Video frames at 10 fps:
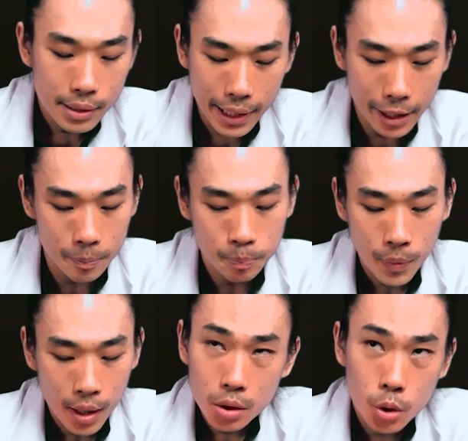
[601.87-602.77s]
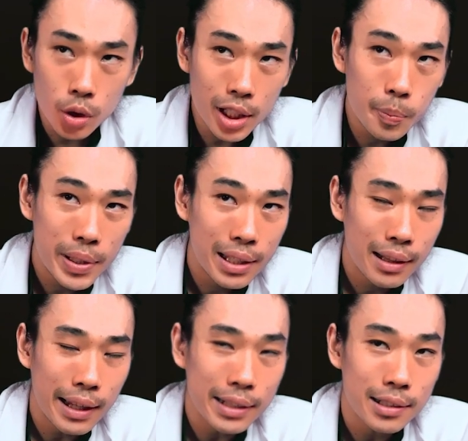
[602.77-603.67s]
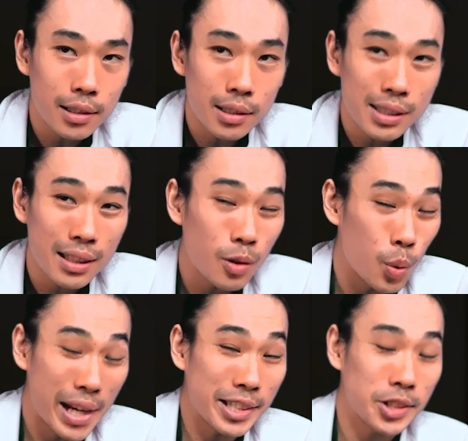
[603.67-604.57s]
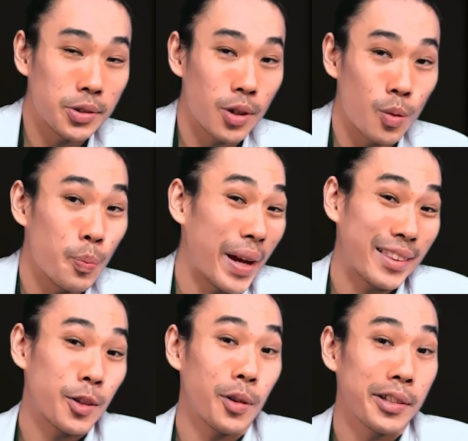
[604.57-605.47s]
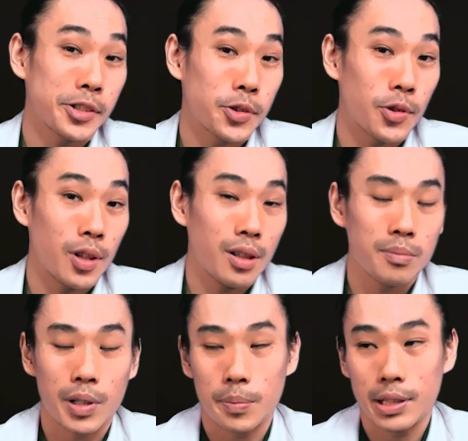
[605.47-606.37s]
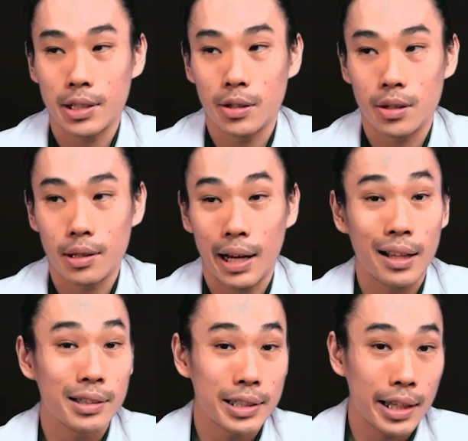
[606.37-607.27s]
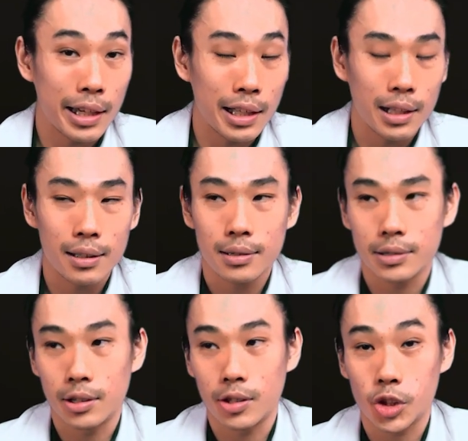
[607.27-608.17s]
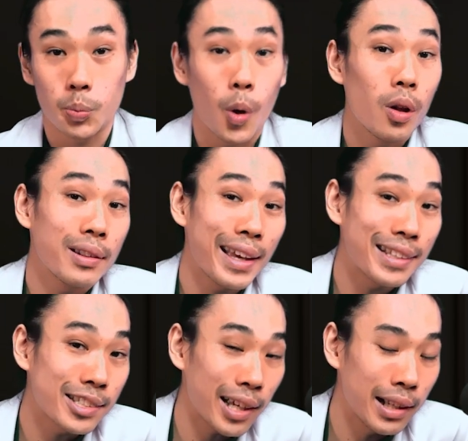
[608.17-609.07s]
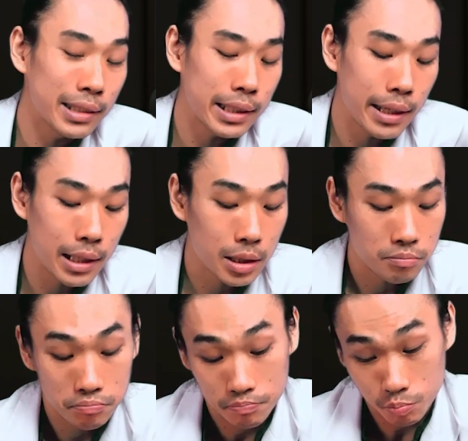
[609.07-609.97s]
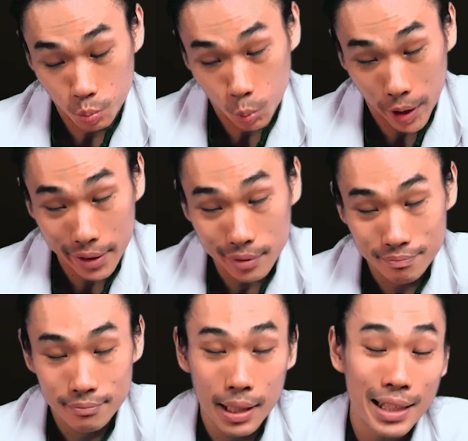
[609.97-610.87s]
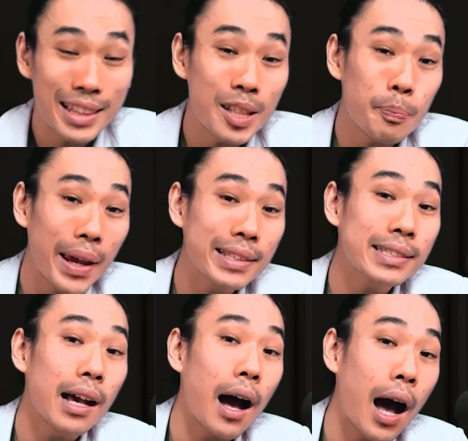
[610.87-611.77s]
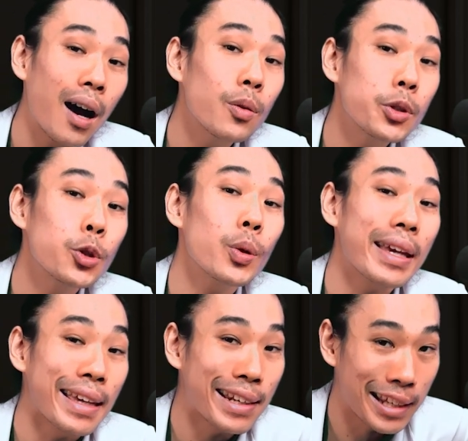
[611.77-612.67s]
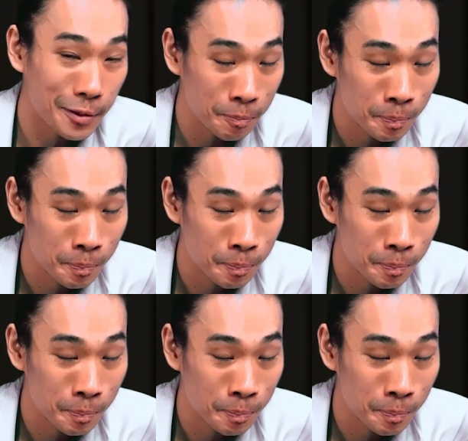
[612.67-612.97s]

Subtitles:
Then could it be like raise your bad cholesterol, maybe your LDL, your small dense LDL? Well, it depends how you eat it.